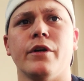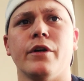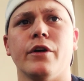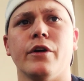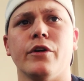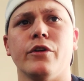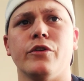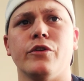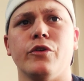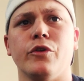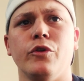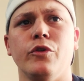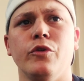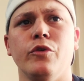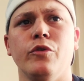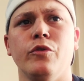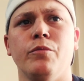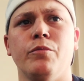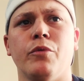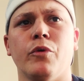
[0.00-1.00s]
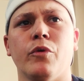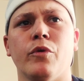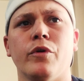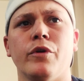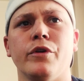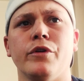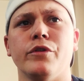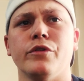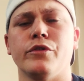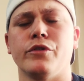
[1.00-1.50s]
a
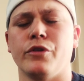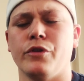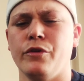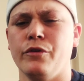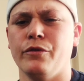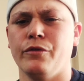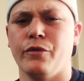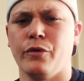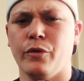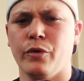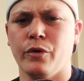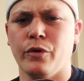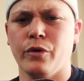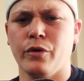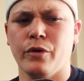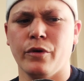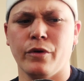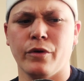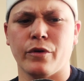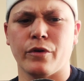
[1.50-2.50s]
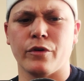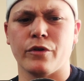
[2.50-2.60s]
2.24 or